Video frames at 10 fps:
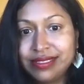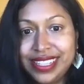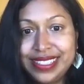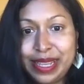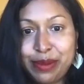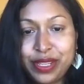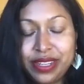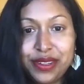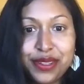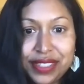
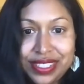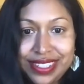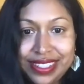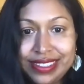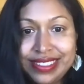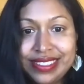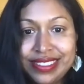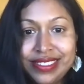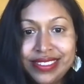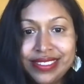excitement,
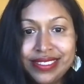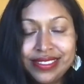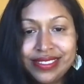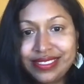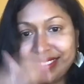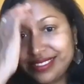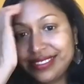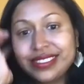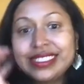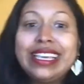nervousness,
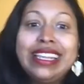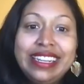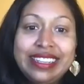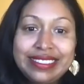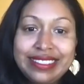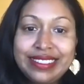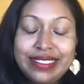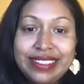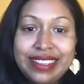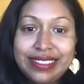
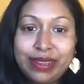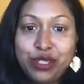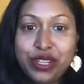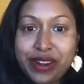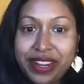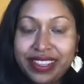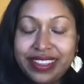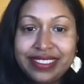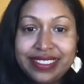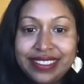giddiness as I'm sharing
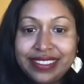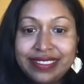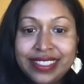this.